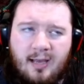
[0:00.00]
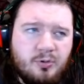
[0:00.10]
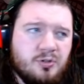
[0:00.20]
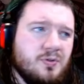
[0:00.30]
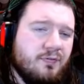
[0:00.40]

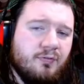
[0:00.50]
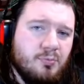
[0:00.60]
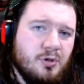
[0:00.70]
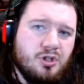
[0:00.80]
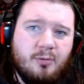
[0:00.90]
which was different from
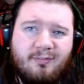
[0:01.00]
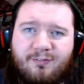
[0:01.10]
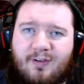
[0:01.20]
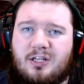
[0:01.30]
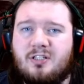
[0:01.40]
the German
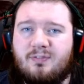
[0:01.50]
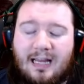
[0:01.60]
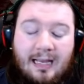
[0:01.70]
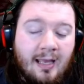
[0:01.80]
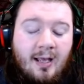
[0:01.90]
Fascist
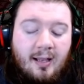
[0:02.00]
flag.